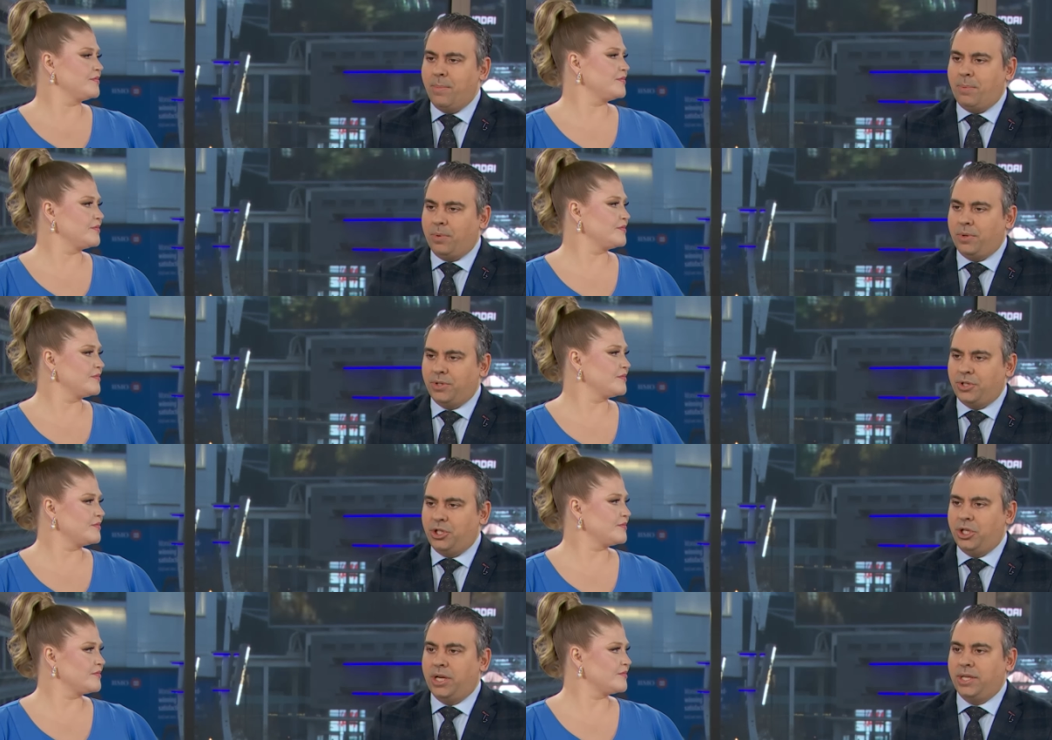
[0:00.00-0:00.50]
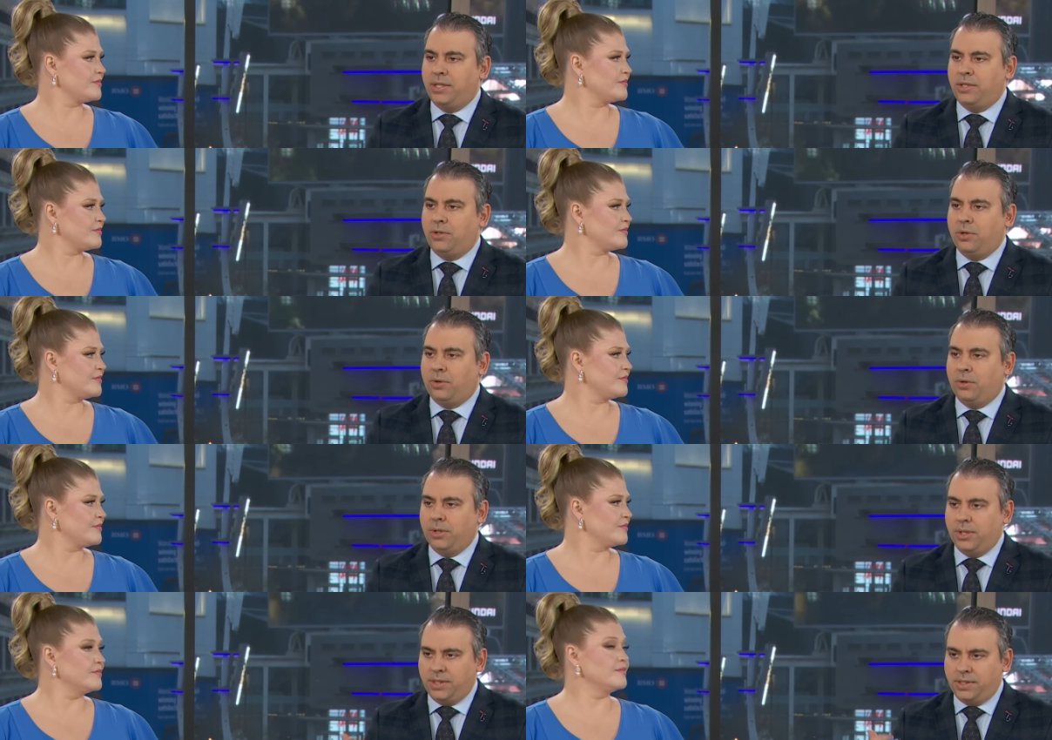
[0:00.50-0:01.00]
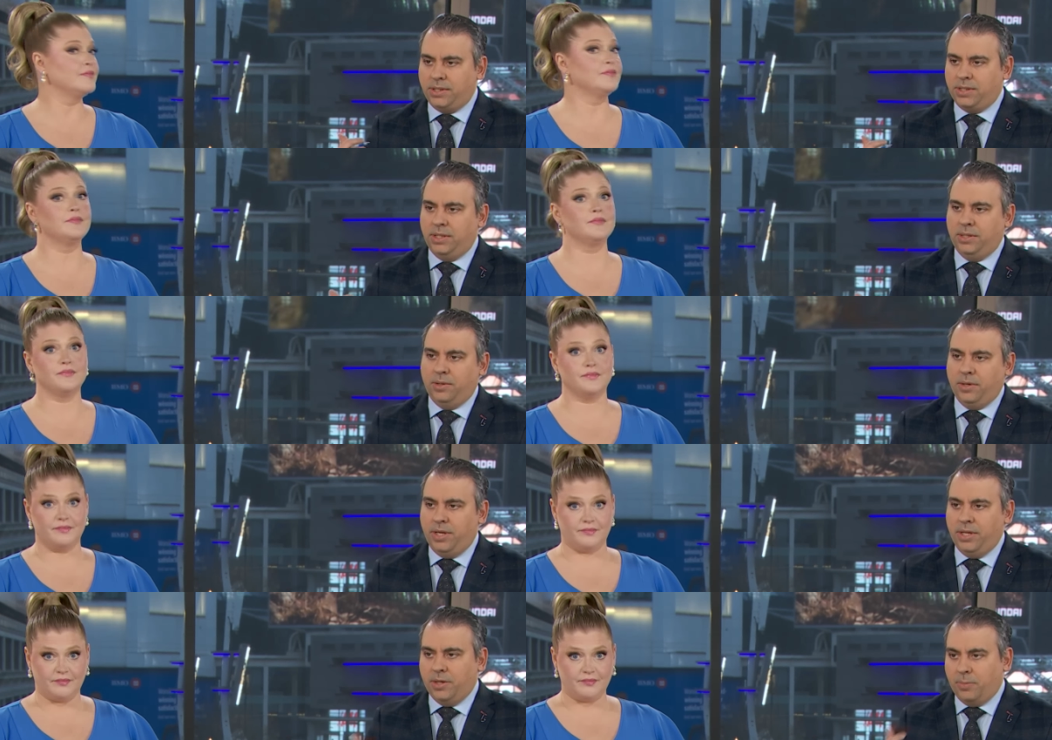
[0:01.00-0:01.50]
Speaker 1: Apple just told us mm
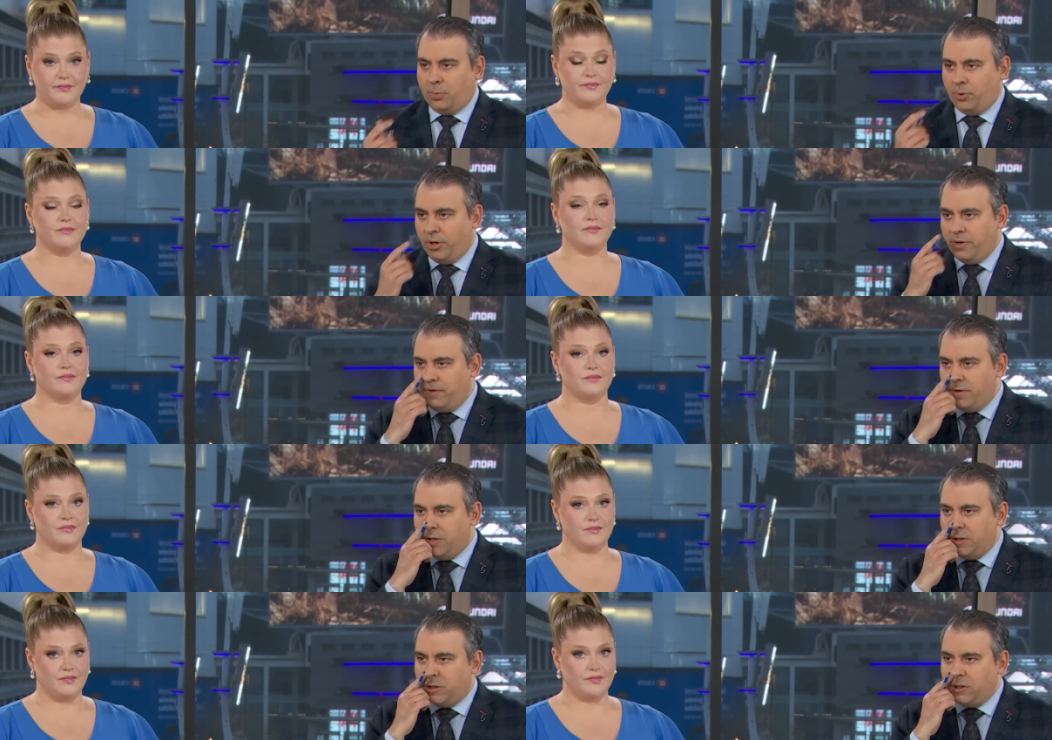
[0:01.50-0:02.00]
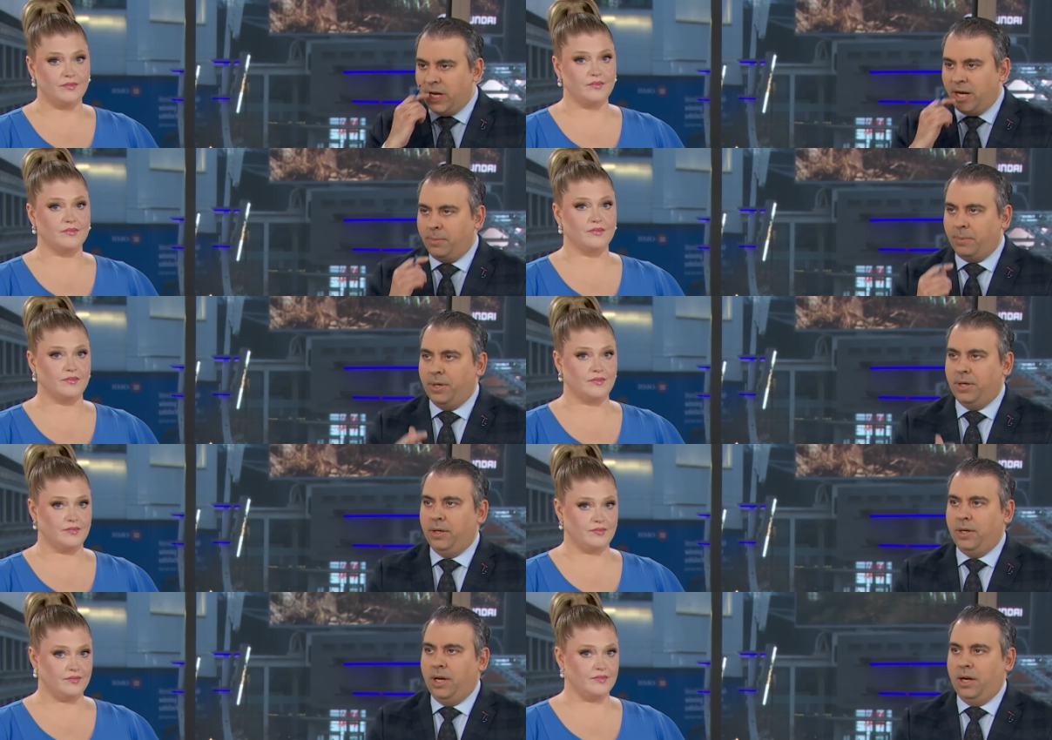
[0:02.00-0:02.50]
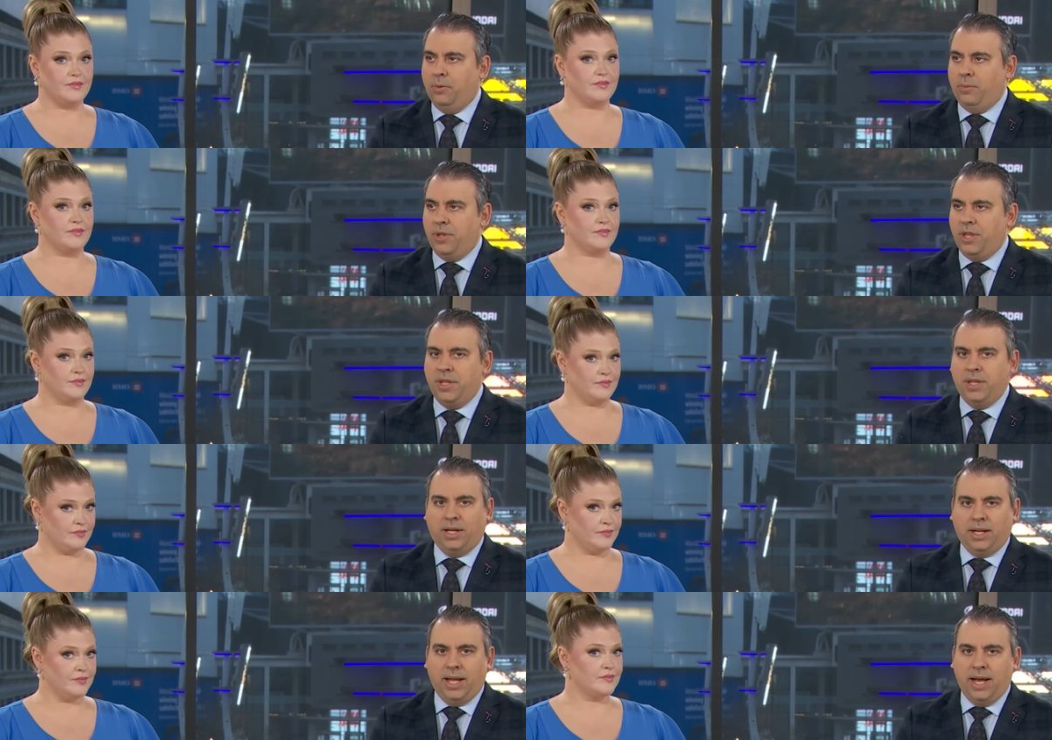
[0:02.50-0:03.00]
-hmm. in, in, the previous segment, uh,
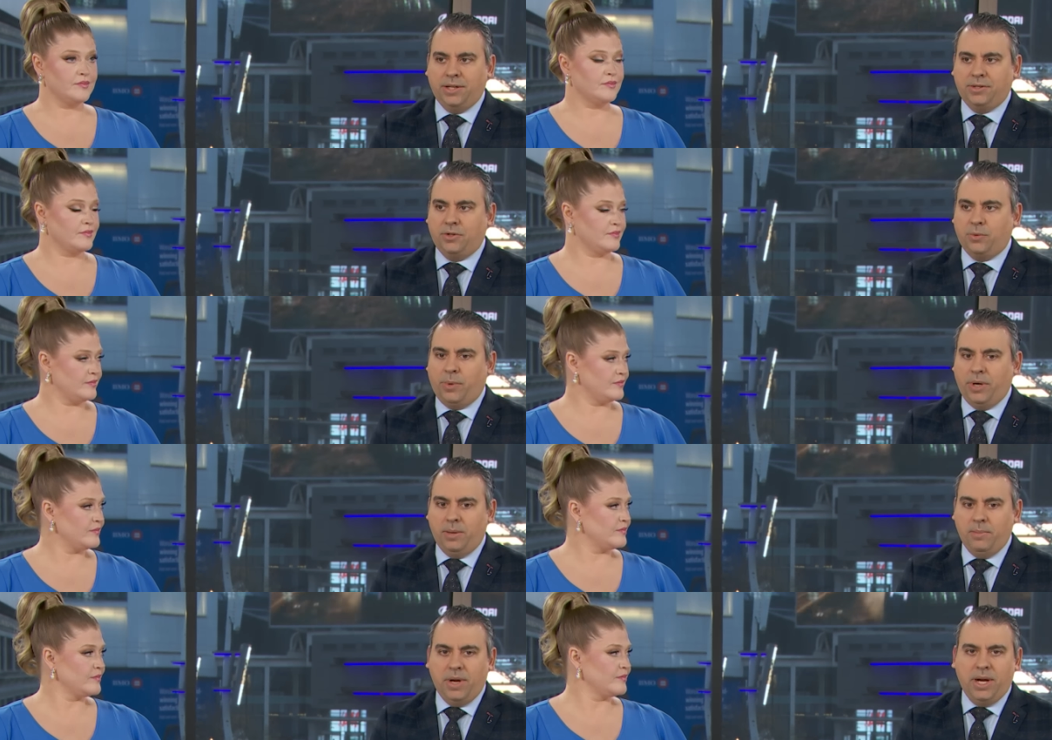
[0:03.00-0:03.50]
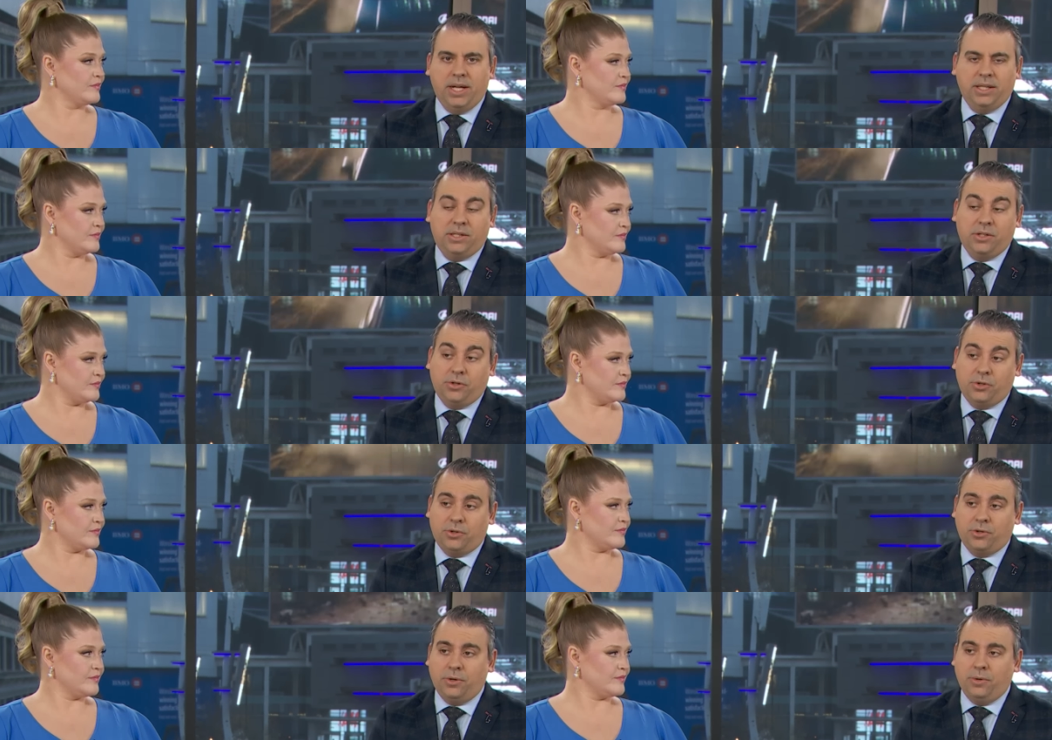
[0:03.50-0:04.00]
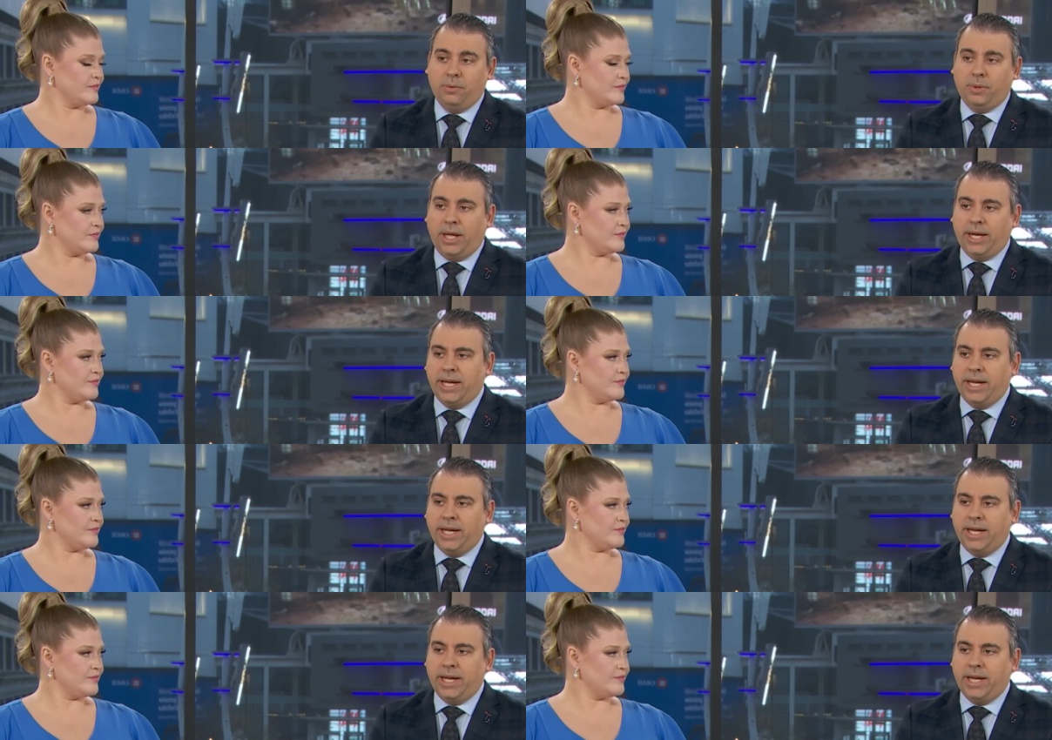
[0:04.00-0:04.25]
within the last 20 minutes, it's true.